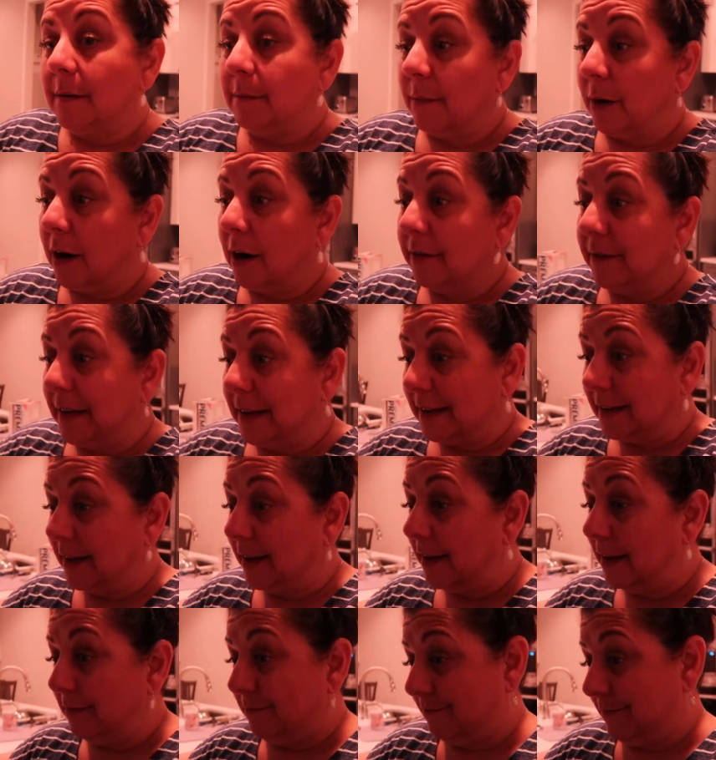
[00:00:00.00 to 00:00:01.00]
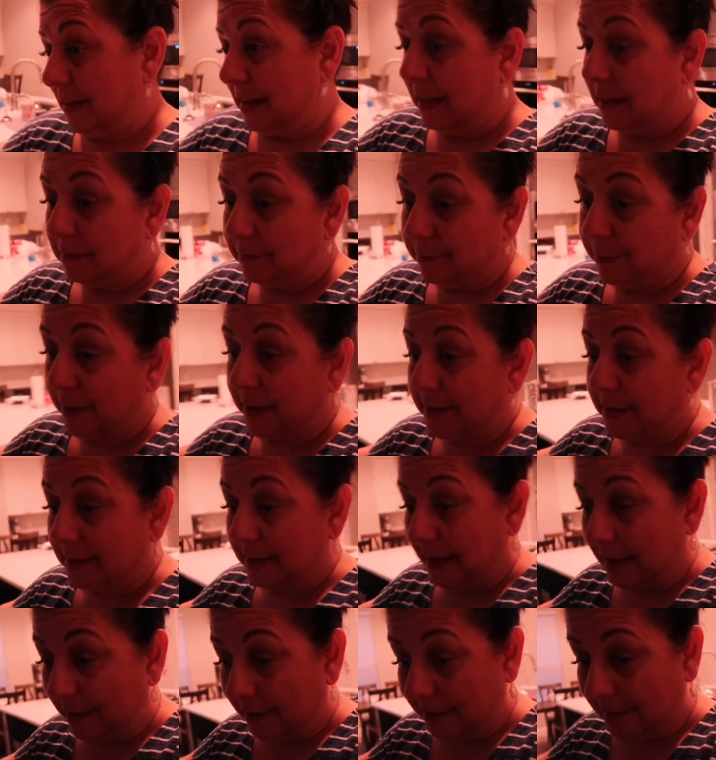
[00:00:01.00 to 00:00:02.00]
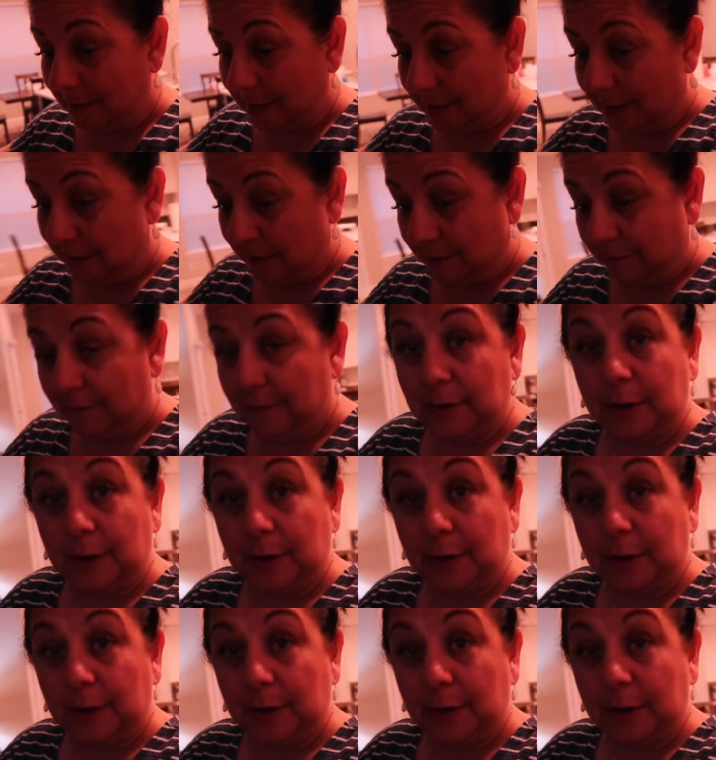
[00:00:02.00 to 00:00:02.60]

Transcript: Marvin, he busts out the